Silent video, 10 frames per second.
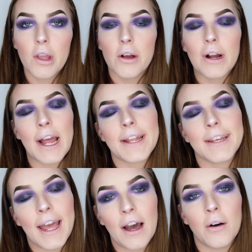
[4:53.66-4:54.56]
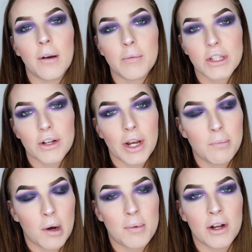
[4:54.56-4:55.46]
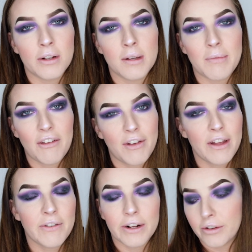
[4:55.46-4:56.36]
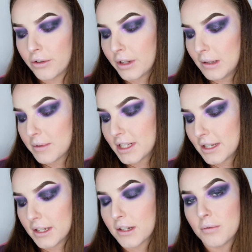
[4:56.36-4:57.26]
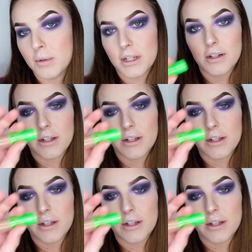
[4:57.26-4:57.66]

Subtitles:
Alright, and now I'm just going to pop on my favourite nude lipstick, which